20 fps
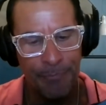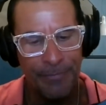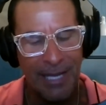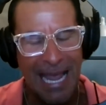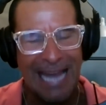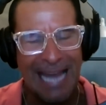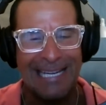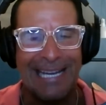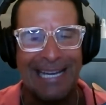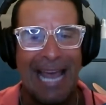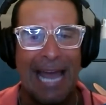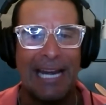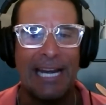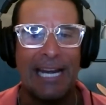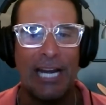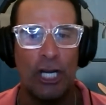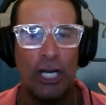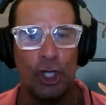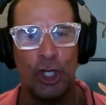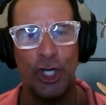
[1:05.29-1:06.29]
and getting
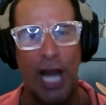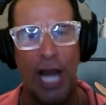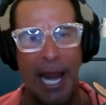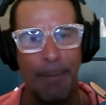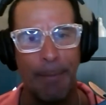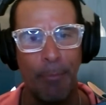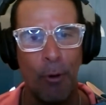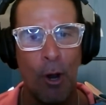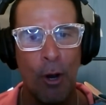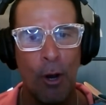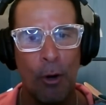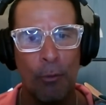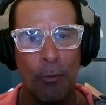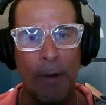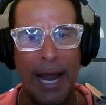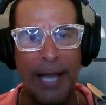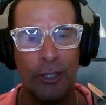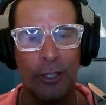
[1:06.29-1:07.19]
in shape, right?